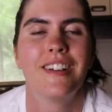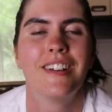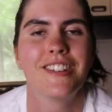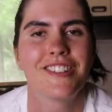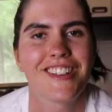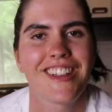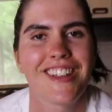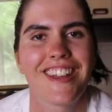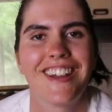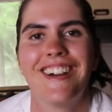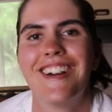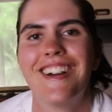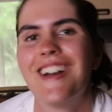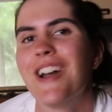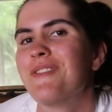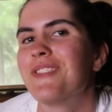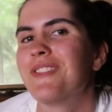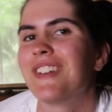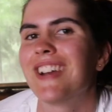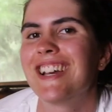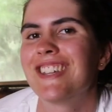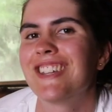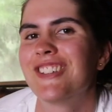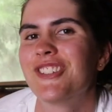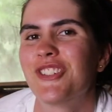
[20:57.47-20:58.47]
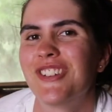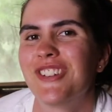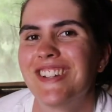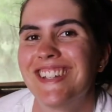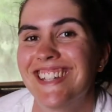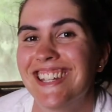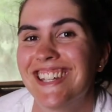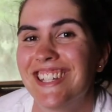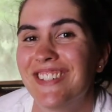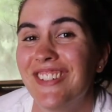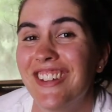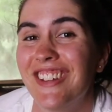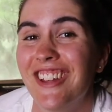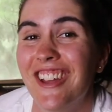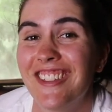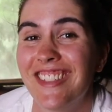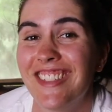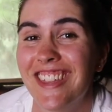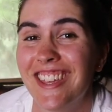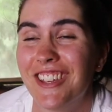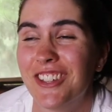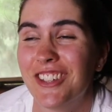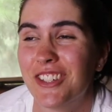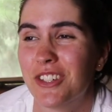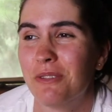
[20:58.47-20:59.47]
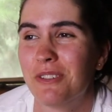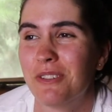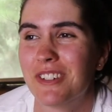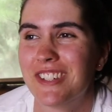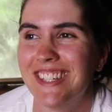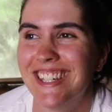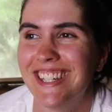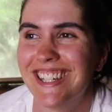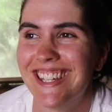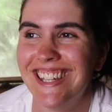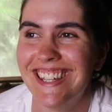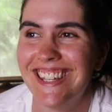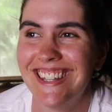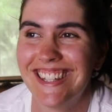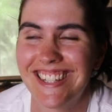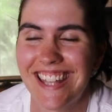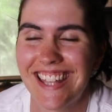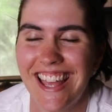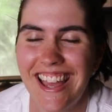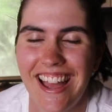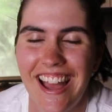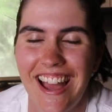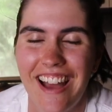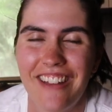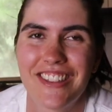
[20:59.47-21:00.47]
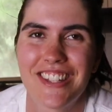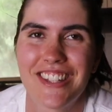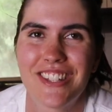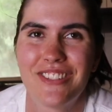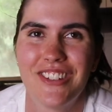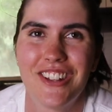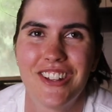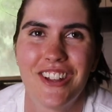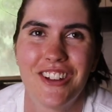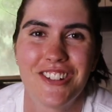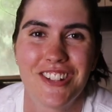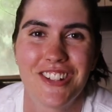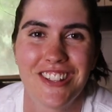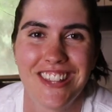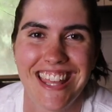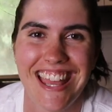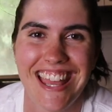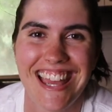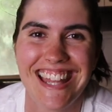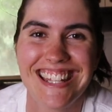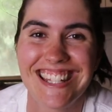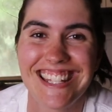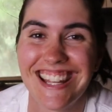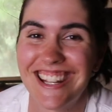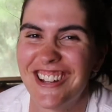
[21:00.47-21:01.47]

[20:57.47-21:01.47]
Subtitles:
But yeah, if you guys enjoyed today's video, thank you so much for sticking this video to the end.